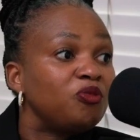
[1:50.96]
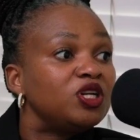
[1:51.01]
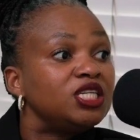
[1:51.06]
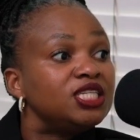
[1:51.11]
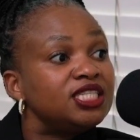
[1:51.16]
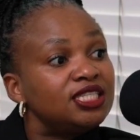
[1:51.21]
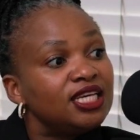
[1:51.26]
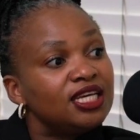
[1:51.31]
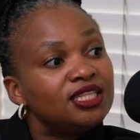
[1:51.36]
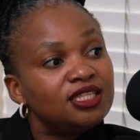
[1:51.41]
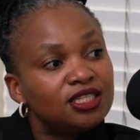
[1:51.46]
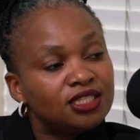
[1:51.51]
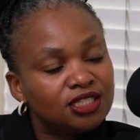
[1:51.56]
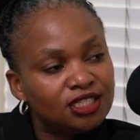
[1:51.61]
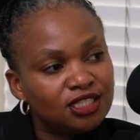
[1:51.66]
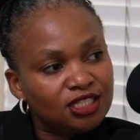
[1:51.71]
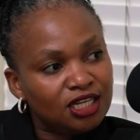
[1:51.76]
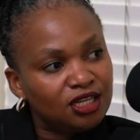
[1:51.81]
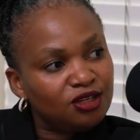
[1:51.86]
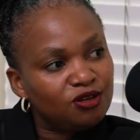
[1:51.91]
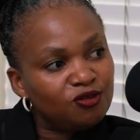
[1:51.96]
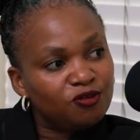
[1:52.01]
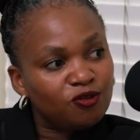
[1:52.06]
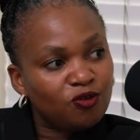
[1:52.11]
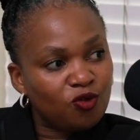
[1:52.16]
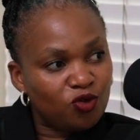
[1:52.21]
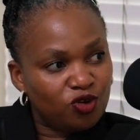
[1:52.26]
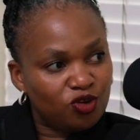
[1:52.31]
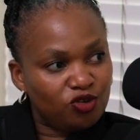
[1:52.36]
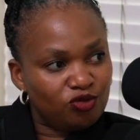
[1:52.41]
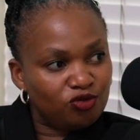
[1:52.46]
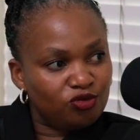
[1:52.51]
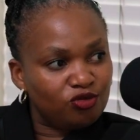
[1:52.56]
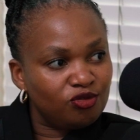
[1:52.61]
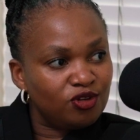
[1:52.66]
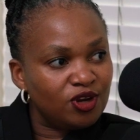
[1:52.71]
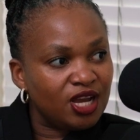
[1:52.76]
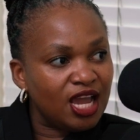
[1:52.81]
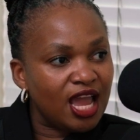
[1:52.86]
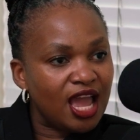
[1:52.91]
I'm going to set the scene for you.
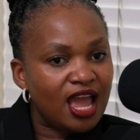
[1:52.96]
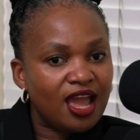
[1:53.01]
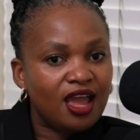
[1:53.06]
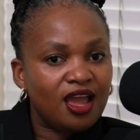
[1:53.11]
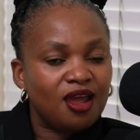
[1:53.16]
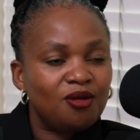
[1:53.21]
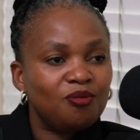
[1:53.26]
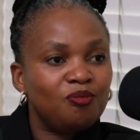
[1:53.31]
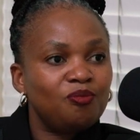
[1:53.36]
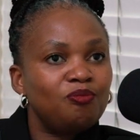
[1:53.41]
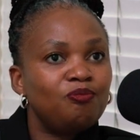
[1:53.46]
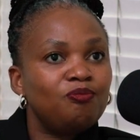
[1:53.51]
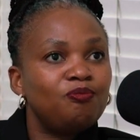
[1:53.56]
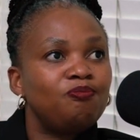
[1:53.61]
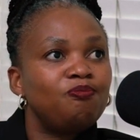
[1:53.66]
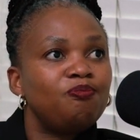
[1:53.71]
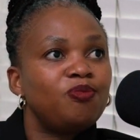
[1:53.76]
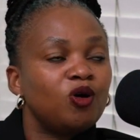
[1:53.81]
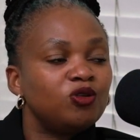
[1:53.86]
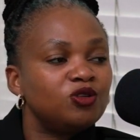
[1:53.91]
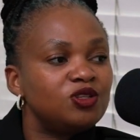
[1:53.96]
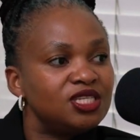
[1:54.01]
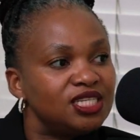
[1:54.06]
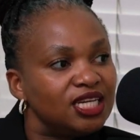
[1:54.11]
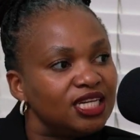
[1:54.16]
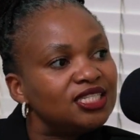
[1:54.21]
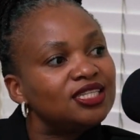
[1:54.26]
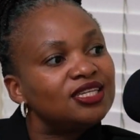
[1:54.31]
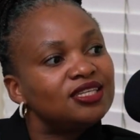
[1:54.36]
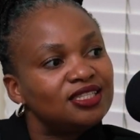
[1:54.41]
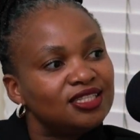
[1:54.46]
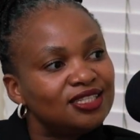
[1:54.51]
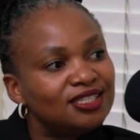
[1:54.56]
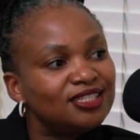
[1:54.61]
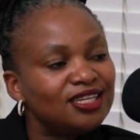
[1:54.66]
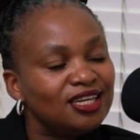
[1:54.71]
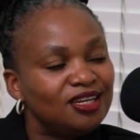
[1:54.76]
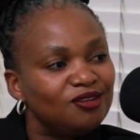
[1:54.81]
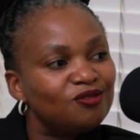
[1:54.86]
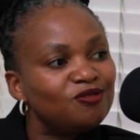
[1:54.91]
Okay. And post setting the
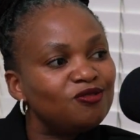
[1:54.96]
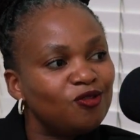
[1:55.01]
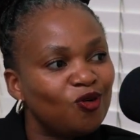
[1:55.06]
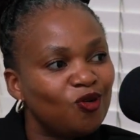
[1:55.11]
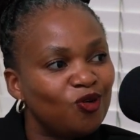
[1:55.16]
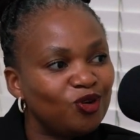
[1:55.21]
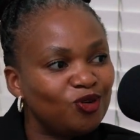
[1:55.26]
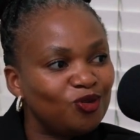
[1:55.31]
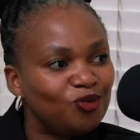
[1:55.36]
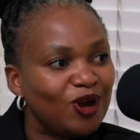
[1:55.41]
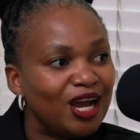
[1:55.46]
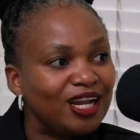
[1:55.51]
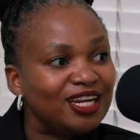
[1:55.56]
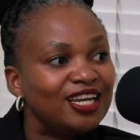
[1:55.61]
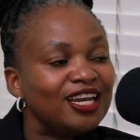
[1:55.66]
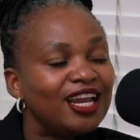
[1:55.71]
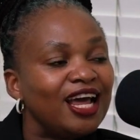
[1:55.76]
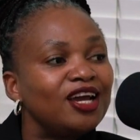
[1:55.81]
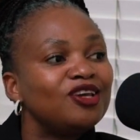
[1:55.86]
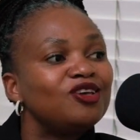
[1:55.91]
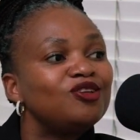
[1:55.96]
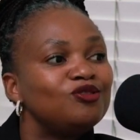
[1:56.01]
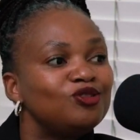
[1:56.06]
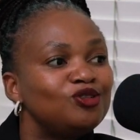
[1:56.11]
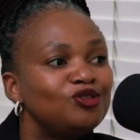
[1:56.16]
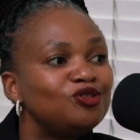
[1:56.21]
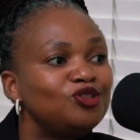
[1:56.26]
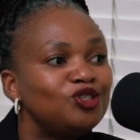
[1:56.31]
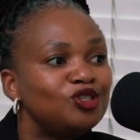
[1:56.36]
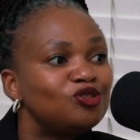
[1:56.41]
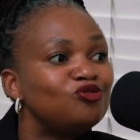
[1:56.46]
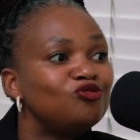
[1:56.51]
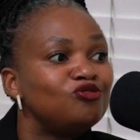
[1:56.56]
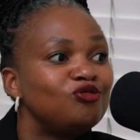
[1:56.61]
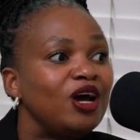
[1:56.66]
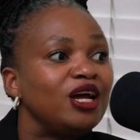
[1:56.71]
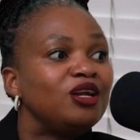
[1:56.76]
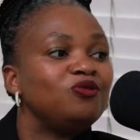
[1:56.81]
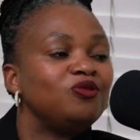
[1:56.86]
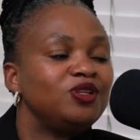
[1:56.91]
scene for you, I'd like you to just
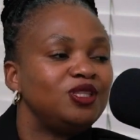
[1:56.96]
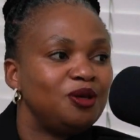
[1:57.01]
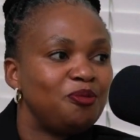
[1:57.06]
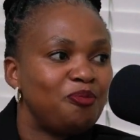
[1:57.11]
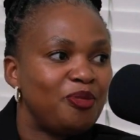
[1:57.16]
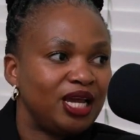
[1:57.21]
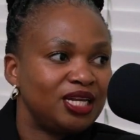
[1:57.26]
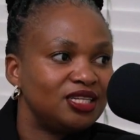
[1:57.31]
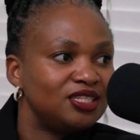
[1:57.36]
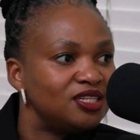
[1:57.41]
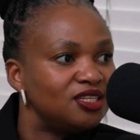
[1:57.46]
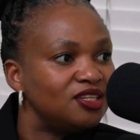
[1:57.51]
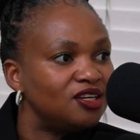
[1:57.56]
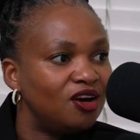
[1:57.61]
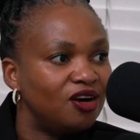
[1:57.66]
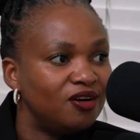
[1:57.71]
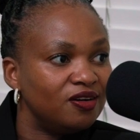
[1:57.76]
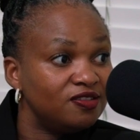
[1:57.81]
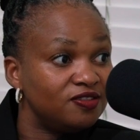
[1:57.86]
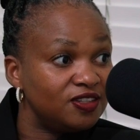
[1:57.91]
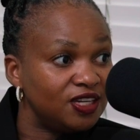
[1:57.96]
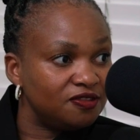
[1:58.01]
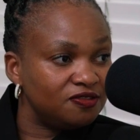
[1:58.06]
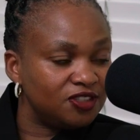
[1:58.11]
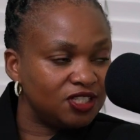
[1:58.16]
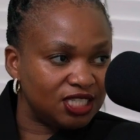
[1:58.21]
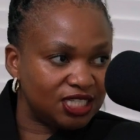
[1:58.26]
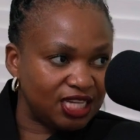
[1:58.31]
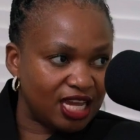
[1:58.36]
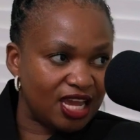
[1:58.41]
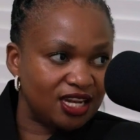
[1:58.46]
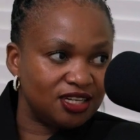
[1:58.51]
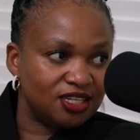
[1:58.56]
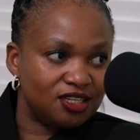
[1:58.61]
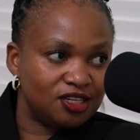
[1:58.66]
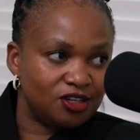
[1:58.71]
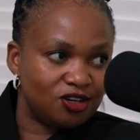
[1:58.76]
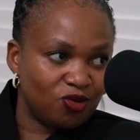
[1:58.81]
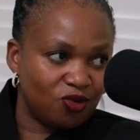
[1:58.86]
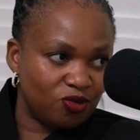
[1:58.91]
run with the baton after I've just
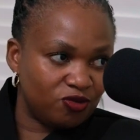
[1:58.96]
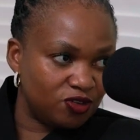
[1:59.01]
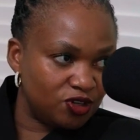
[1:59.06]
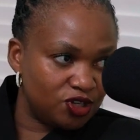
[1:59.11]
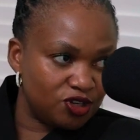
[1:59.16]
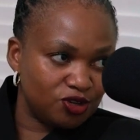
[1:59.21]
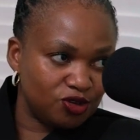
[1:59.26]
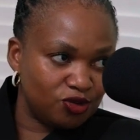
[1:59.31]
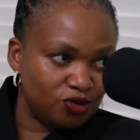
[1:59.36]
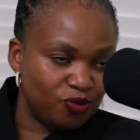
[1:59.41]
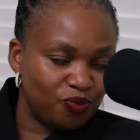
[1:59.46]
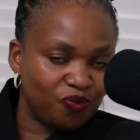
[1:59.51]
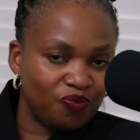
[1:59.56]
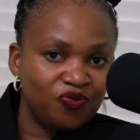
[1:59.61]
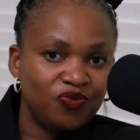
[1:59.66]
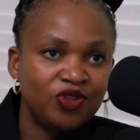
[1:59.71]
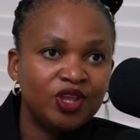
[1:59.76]
handed it over to you.